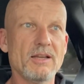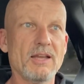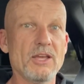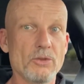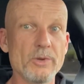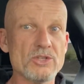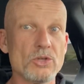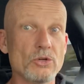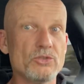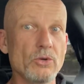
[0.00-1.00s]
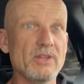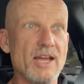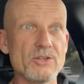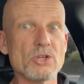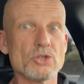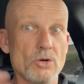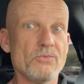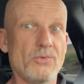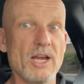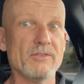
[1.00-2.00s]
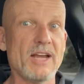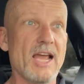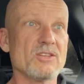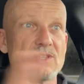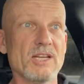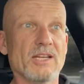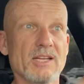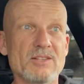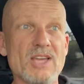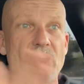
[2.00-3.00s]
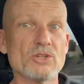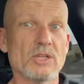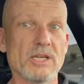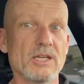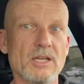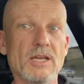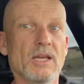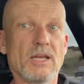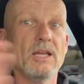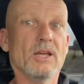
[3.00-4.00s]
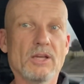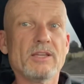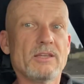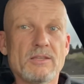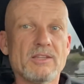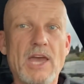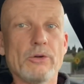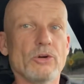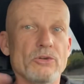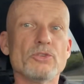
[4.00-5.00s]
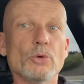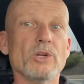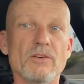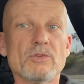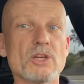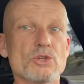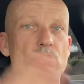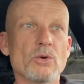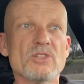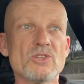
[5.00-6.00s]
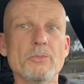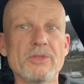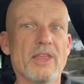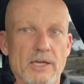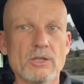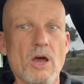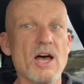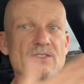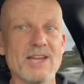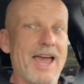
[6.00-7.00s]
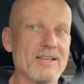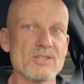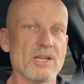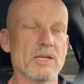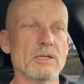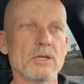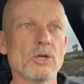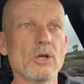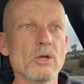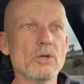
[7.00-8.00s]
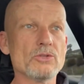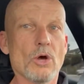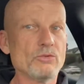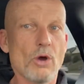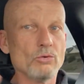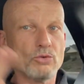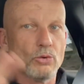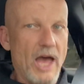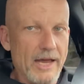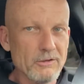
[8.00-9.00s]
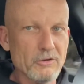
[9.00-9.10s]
And the reason you're doing that is because you're afraid of an accident, and it's actually counterintuitive because you're doing something that could cause an accident. So don't do that.